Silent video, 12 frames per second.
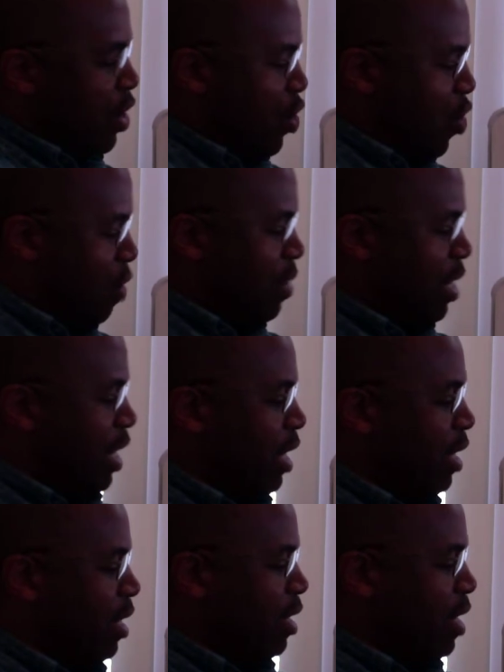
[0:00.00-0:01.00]

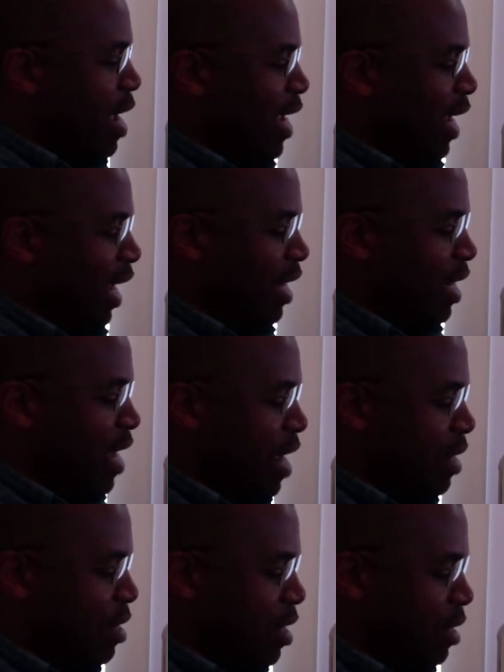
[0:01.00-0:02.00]
Normally, I
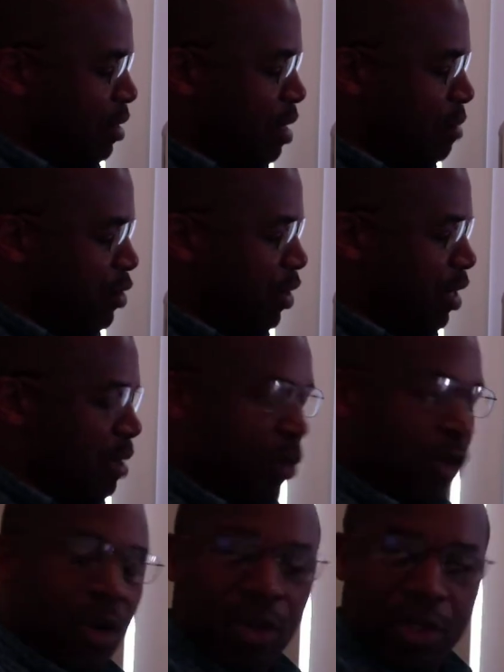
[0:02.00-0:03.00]
indent the assumption. The
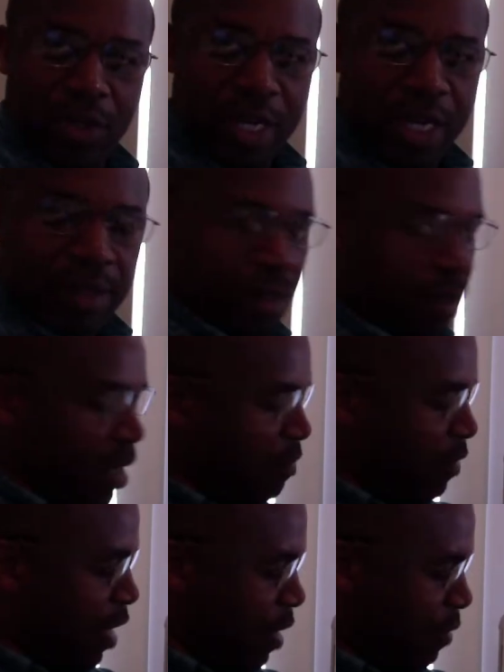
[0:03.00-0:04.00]
book also does the same
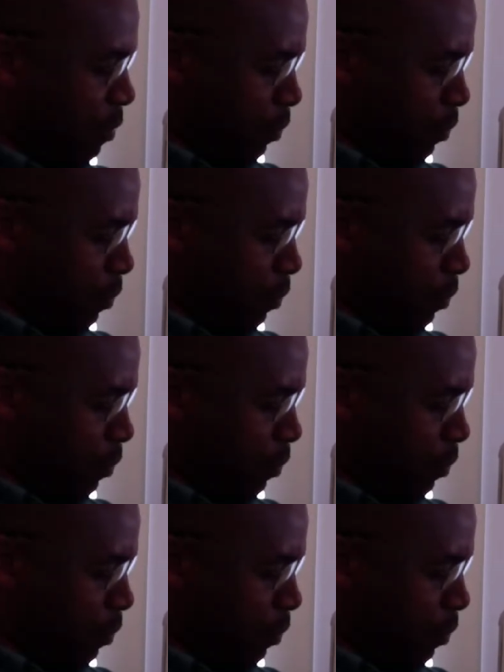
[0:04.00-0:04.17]
thing.